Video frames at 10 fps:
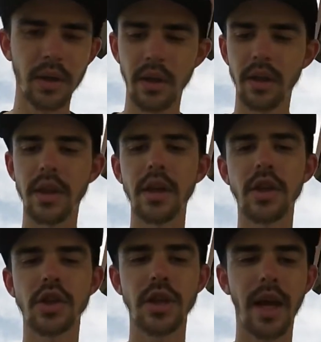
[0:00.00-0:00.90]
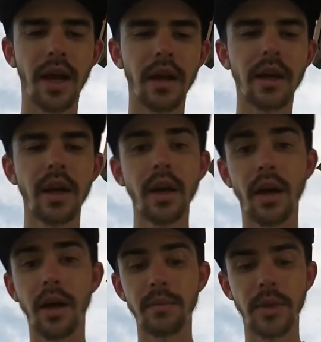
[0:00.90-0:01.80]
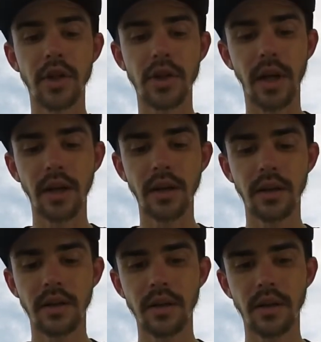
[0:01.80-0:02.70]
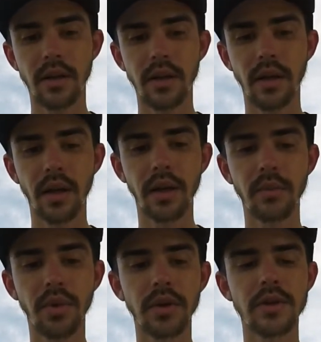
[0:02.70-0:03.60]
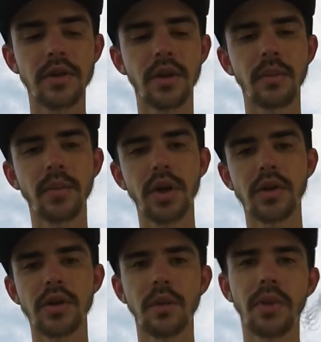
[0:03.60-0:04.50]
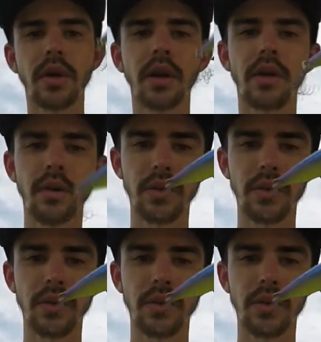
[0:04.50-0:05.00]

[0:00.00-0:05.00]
the shad. The shad, I can put some pictures up on here as